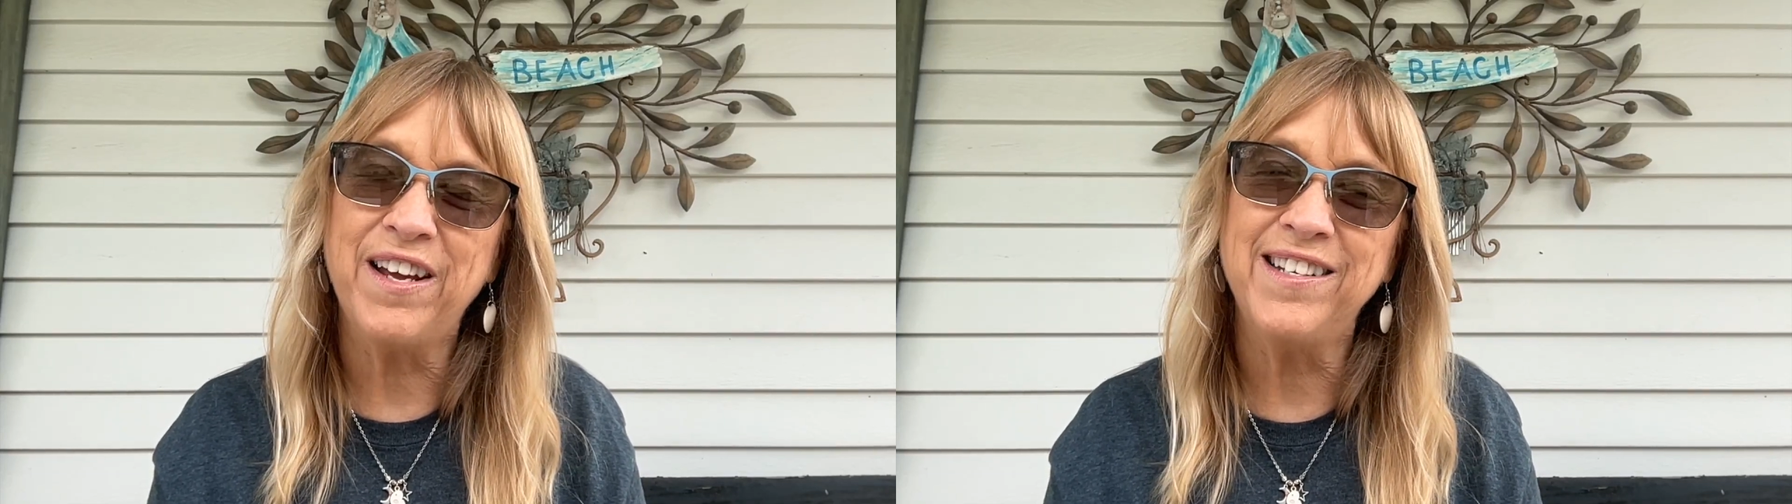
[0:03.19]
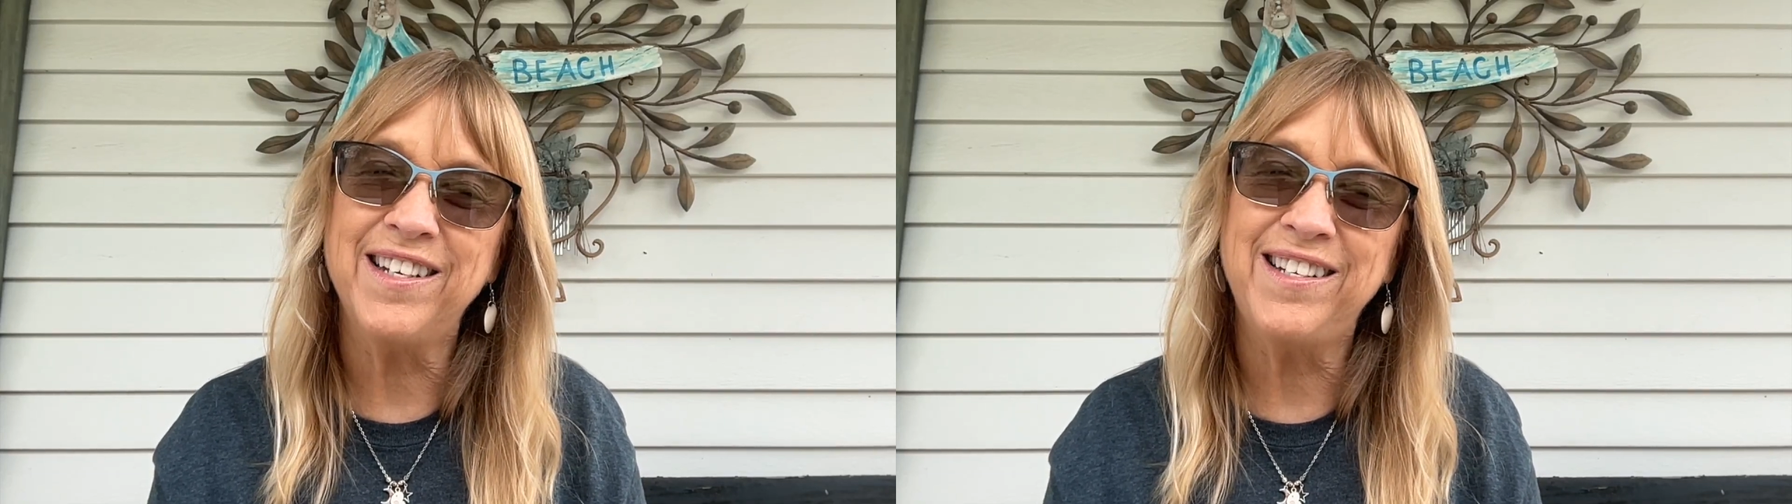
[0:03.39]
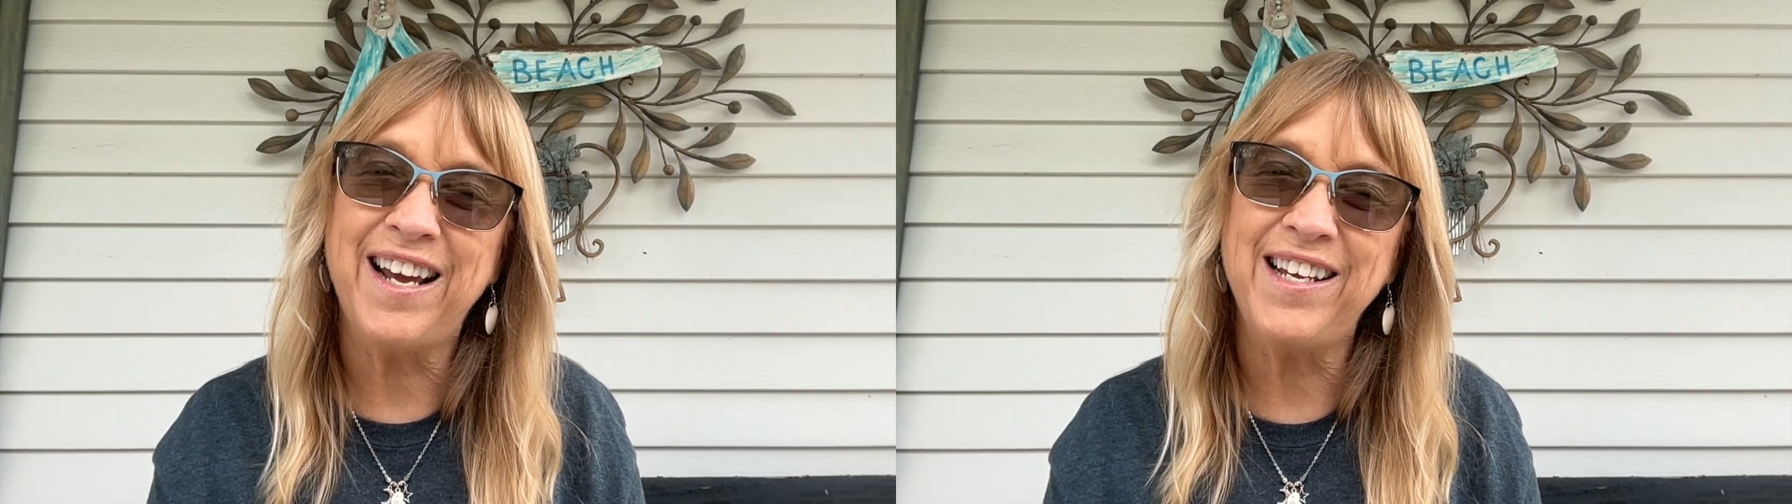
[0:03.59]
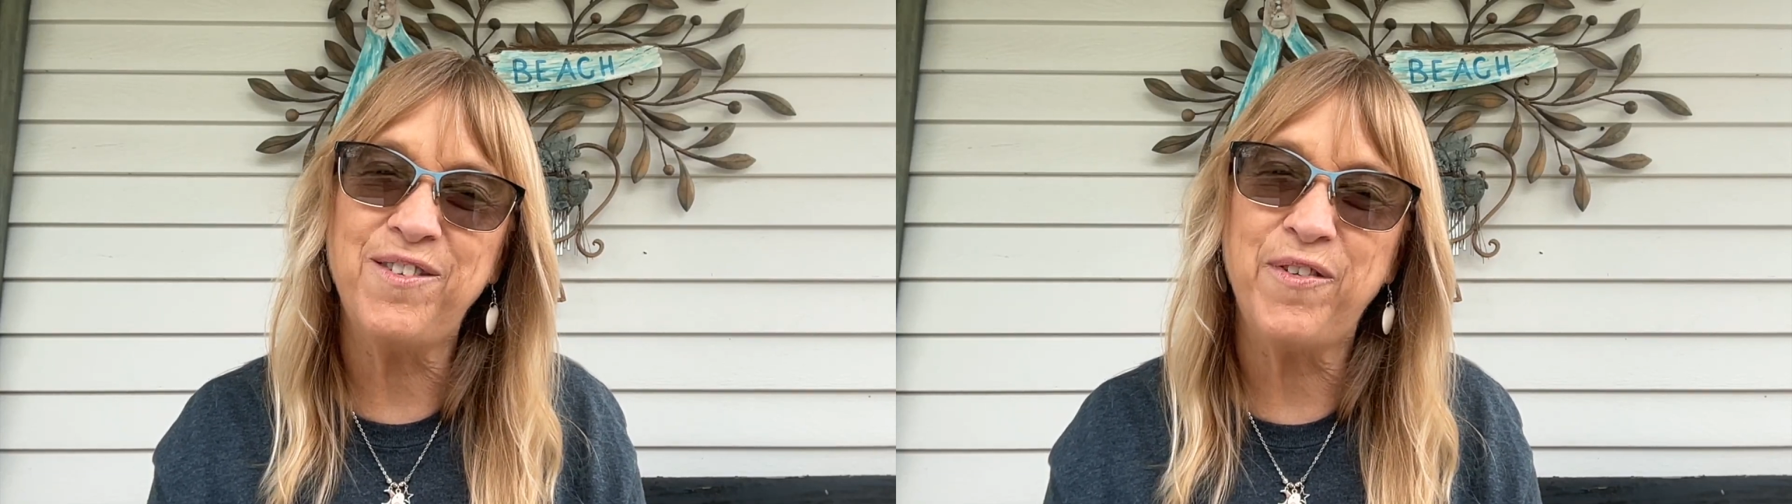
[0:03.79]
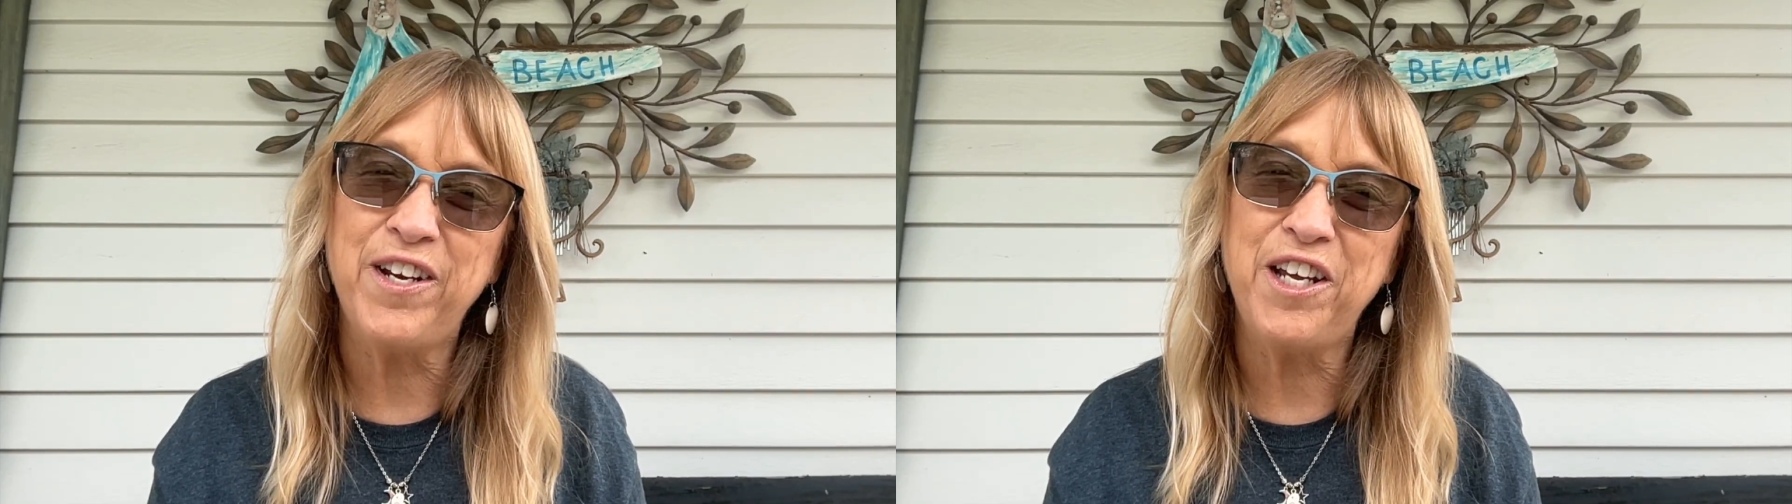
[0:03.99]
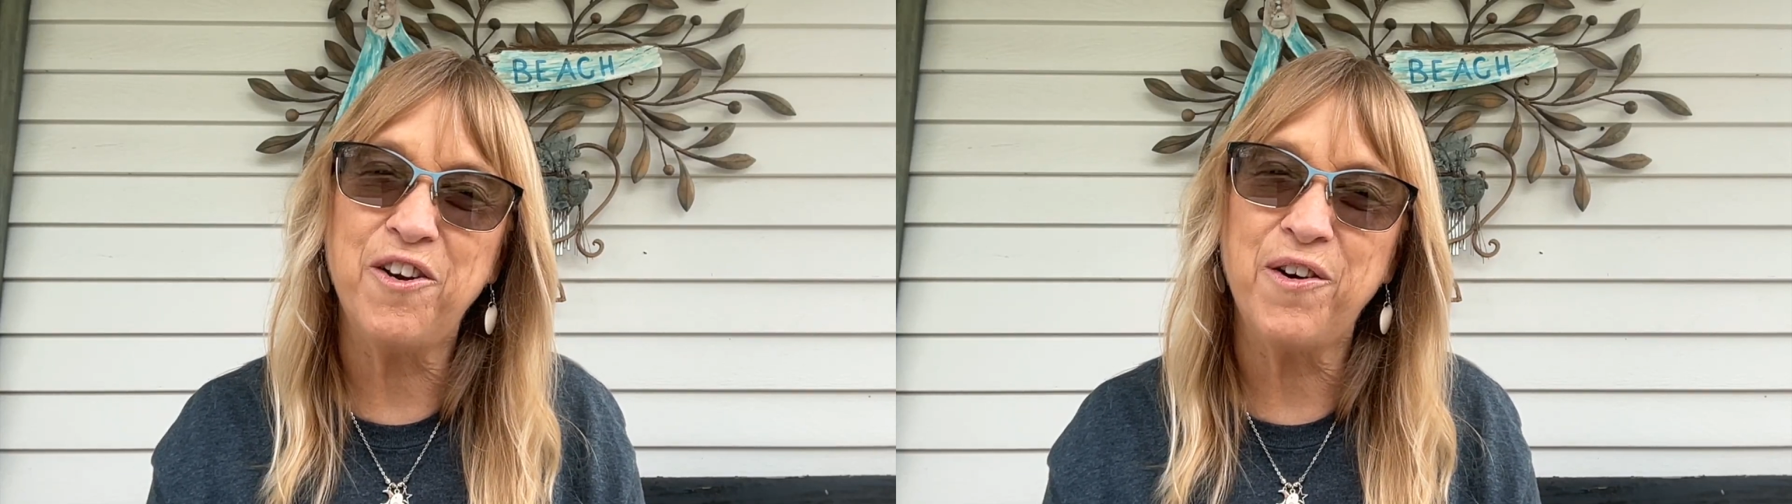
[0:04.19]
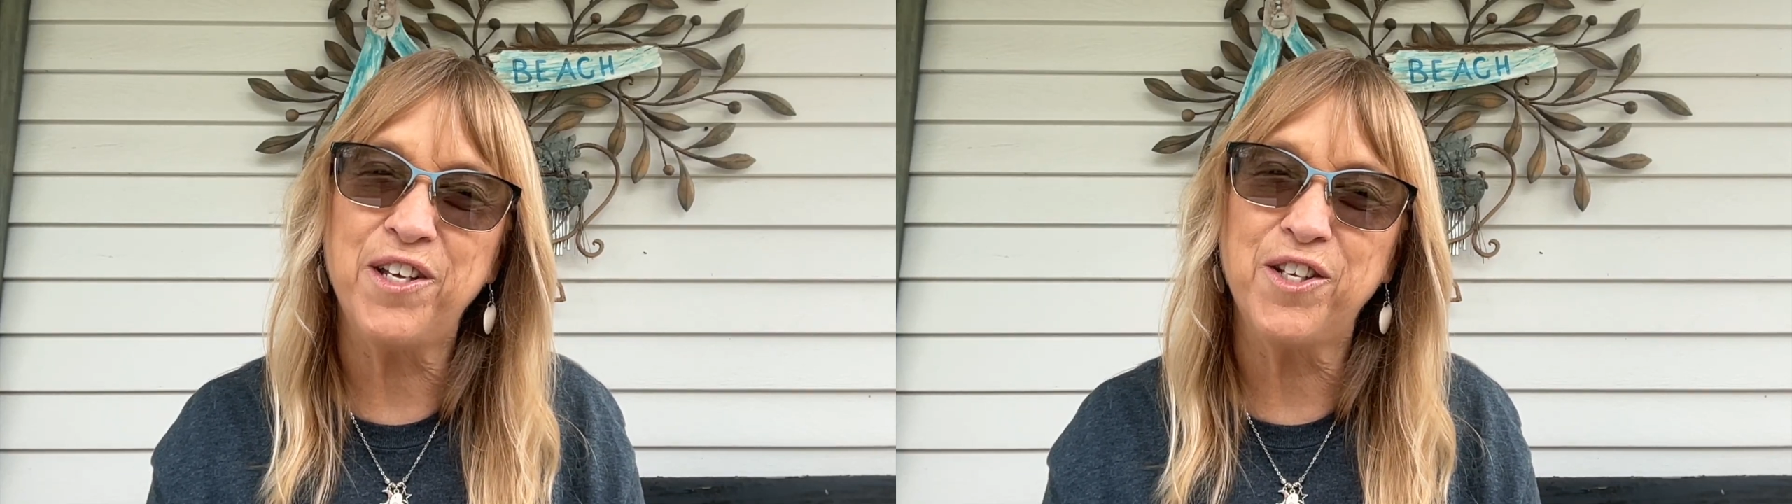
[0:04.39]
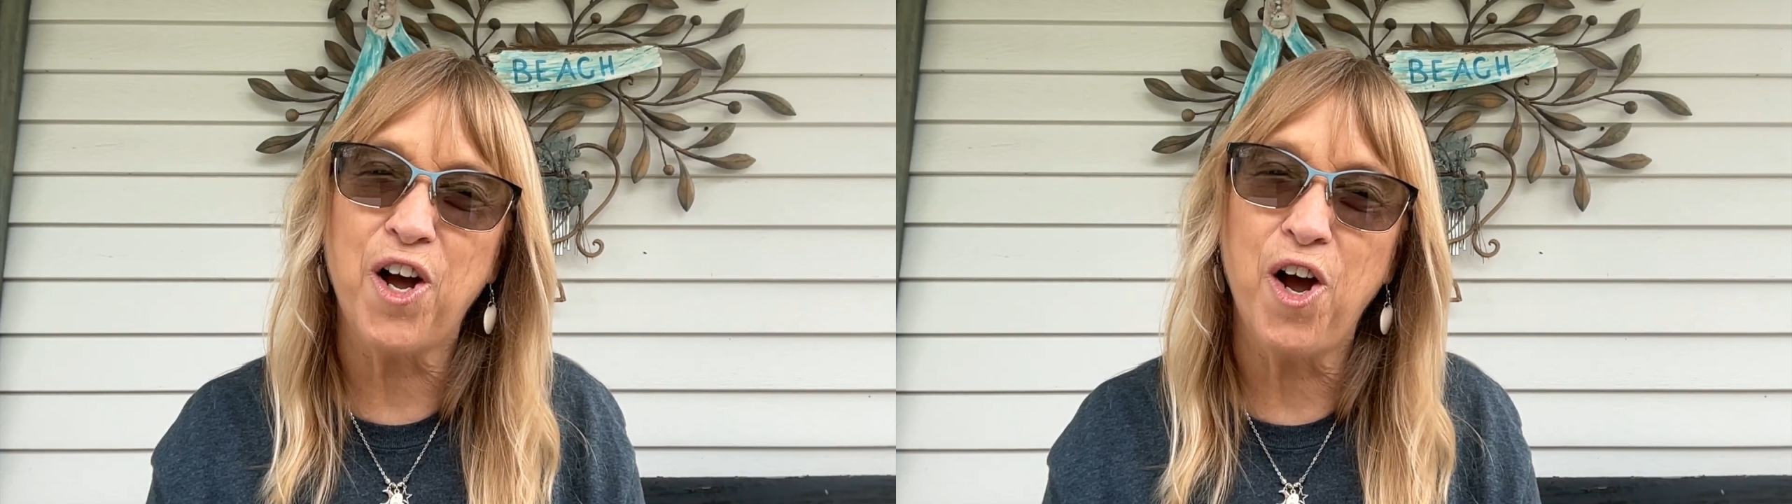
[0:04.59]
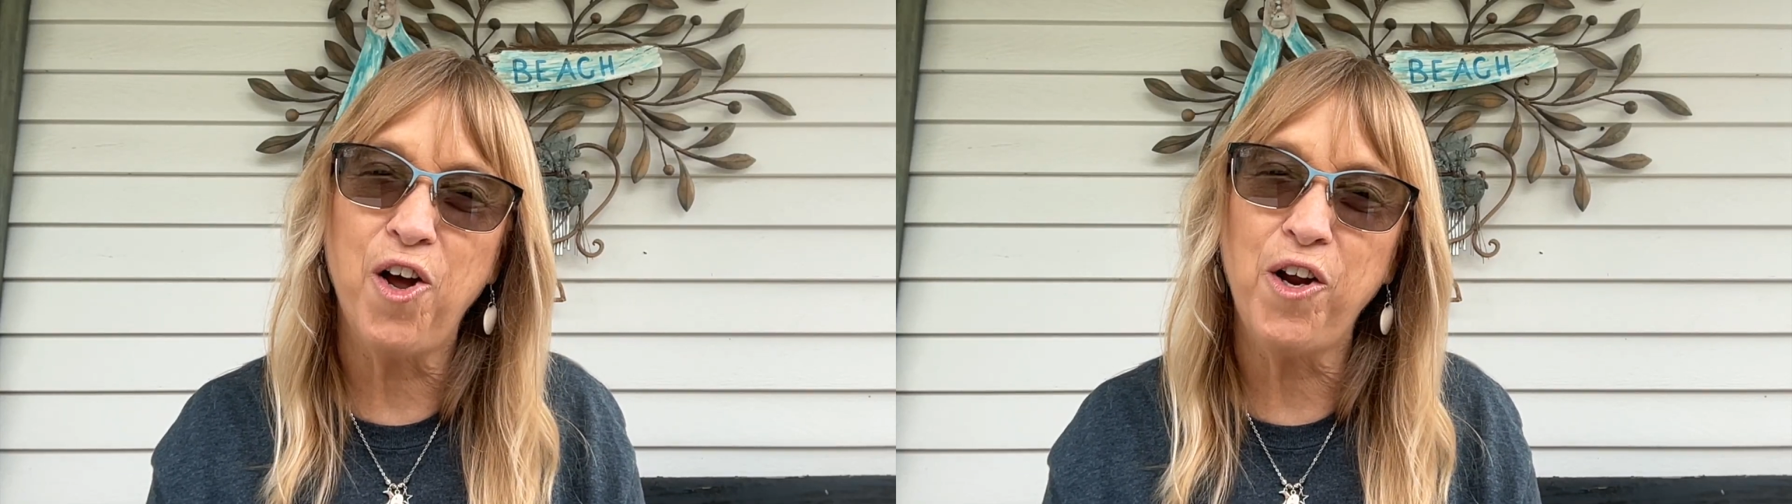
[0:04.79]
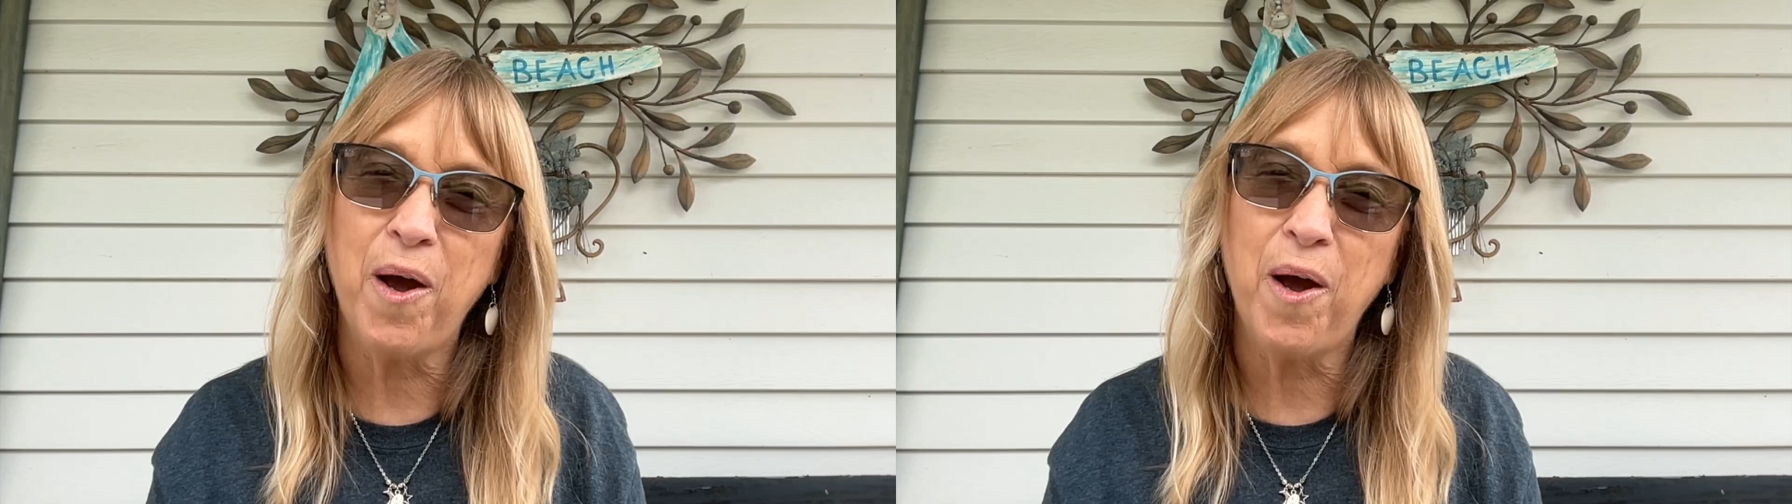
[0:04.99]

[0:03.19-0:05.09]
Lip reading: and today's video is all